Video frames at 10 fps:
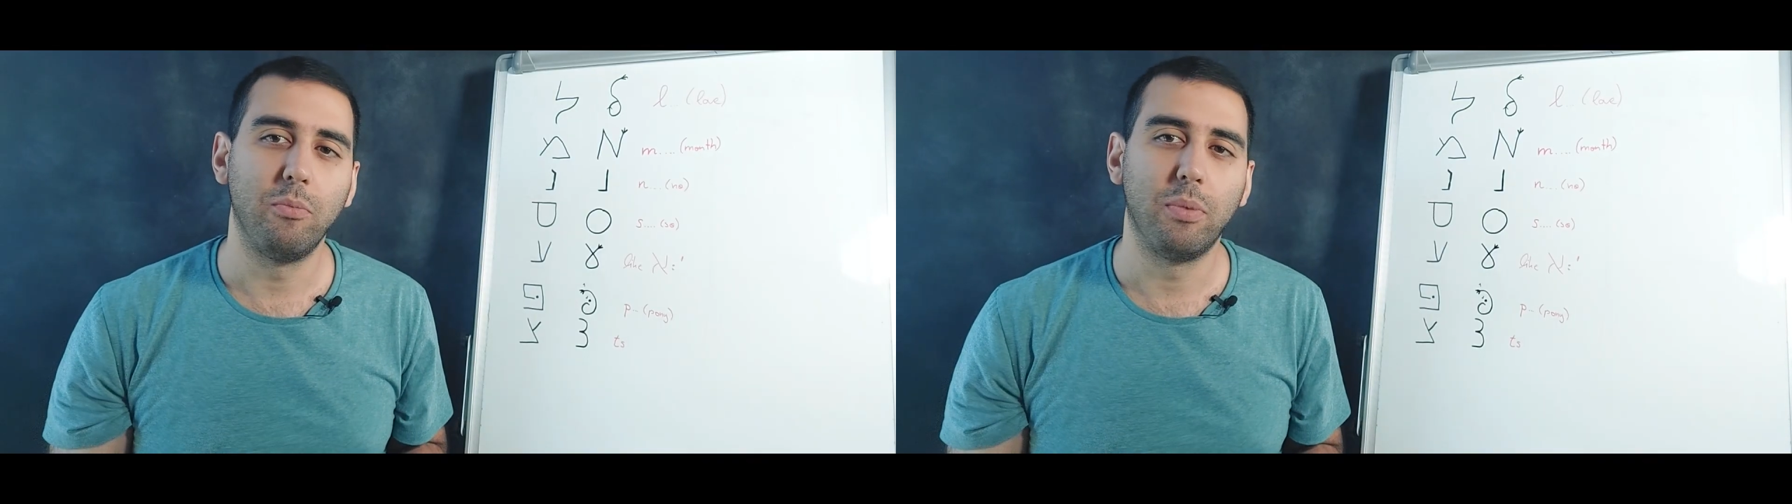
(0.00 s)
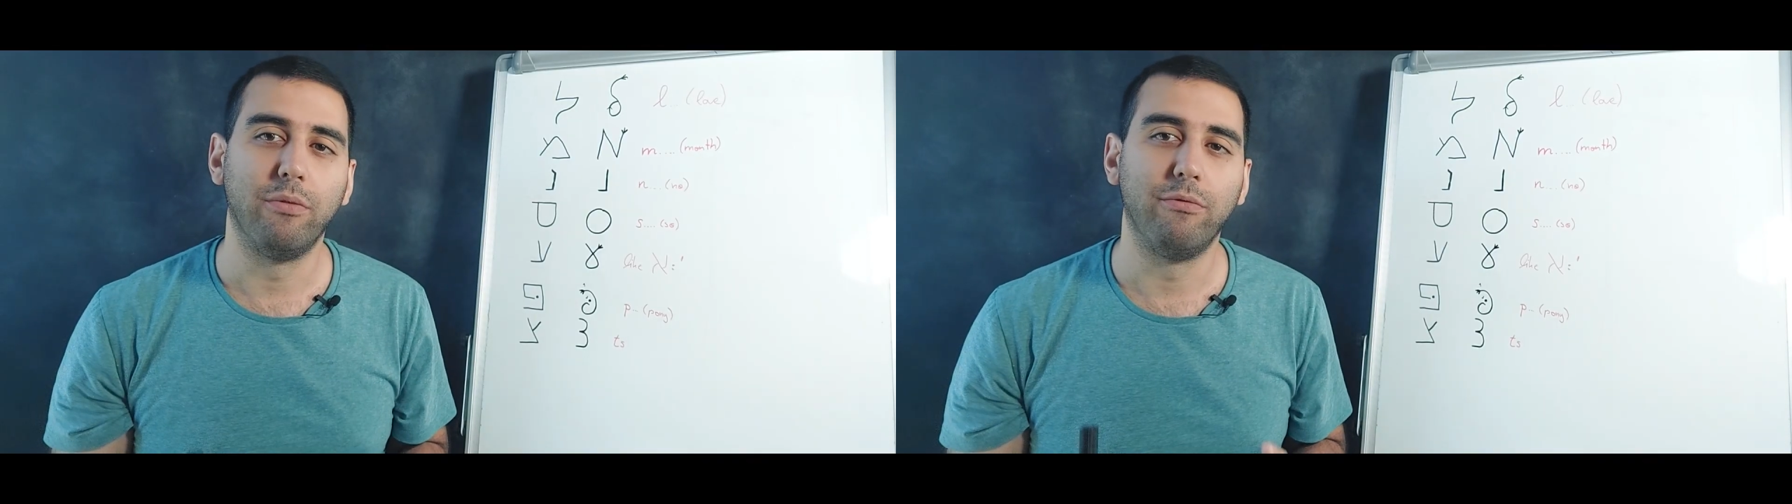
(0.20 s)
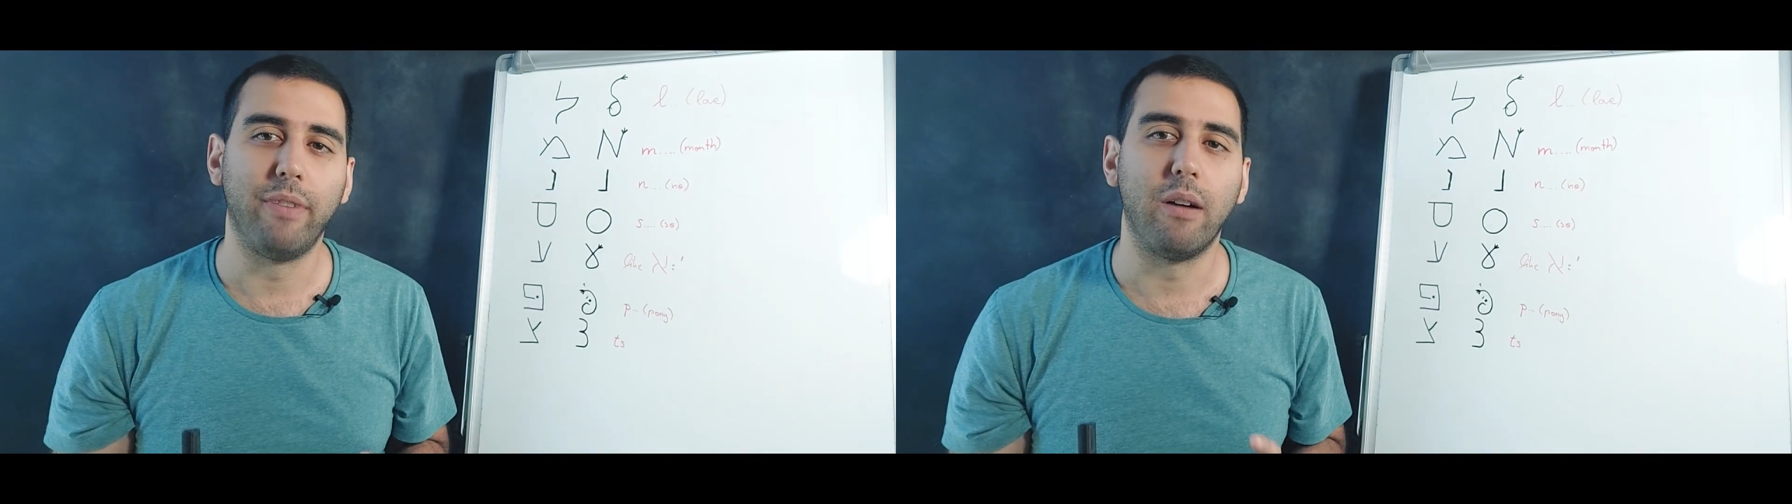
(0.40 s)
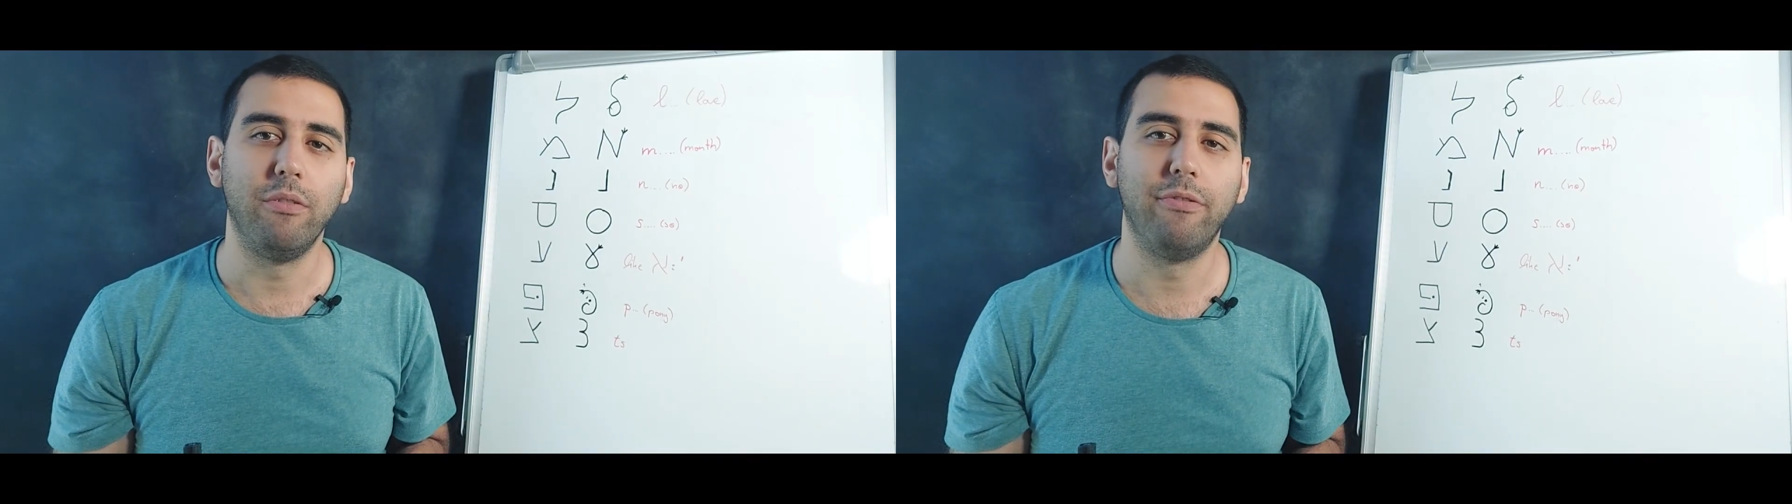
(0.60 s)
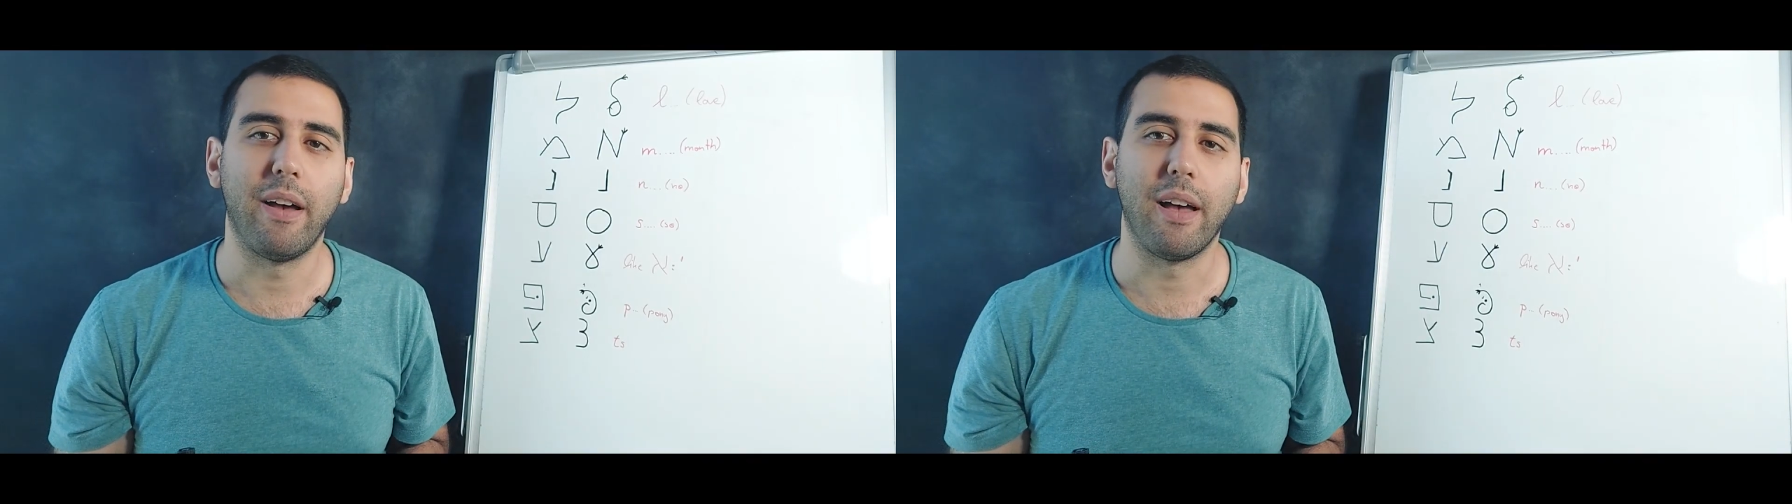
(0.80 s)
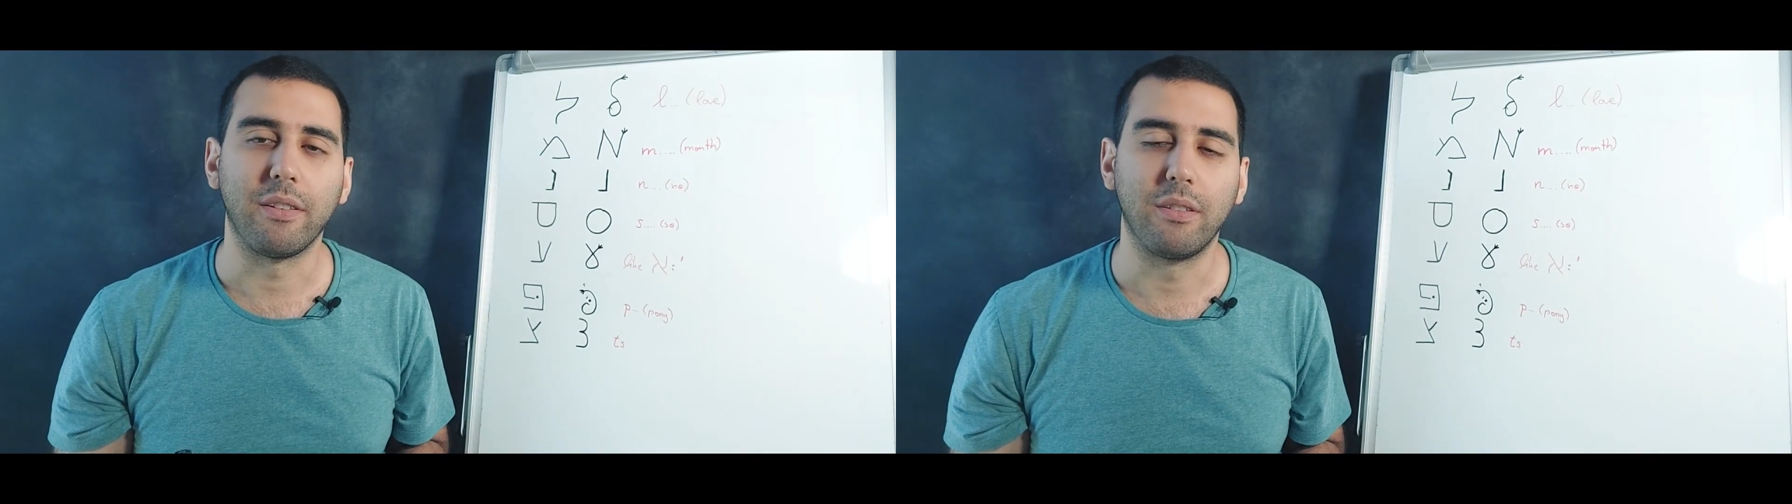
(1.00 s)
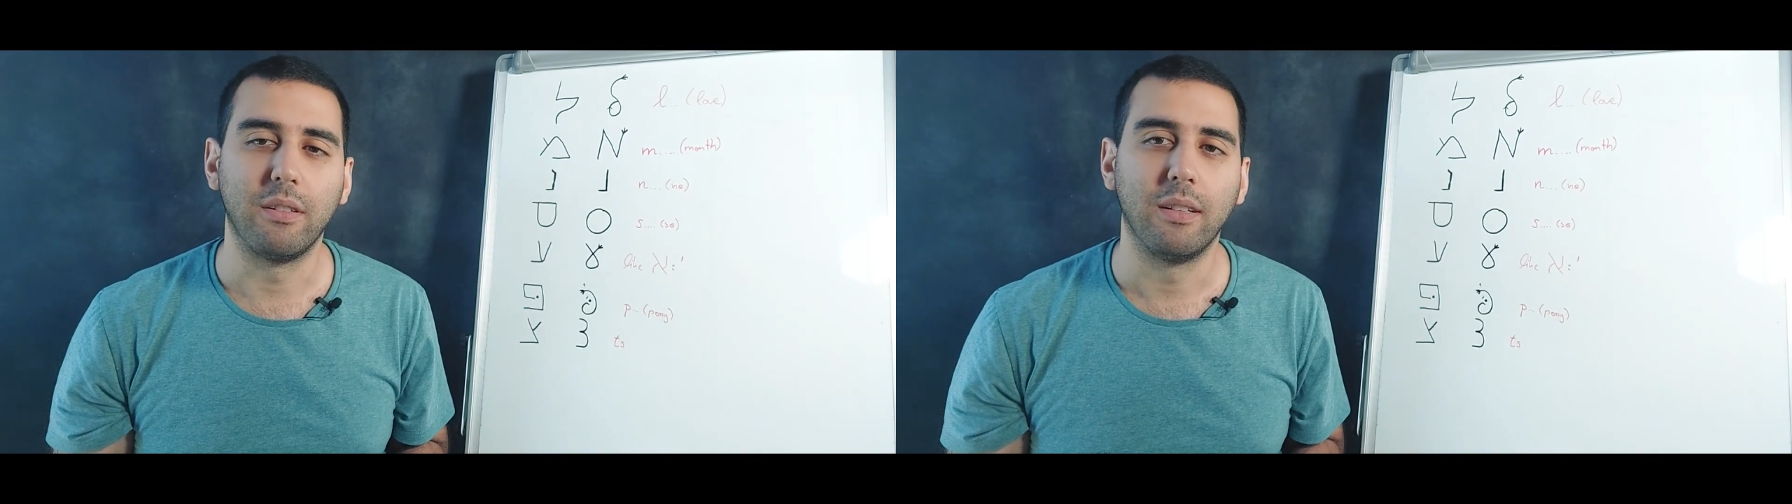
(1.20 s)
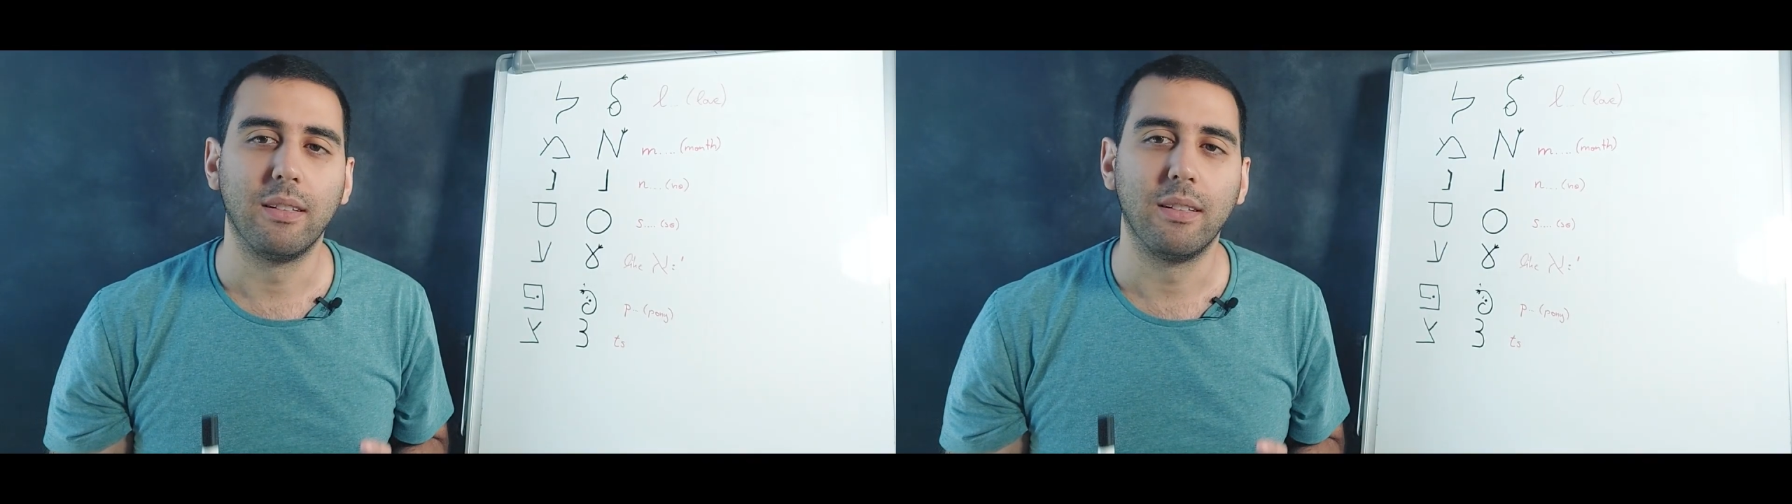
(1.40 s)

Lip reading: but very fast.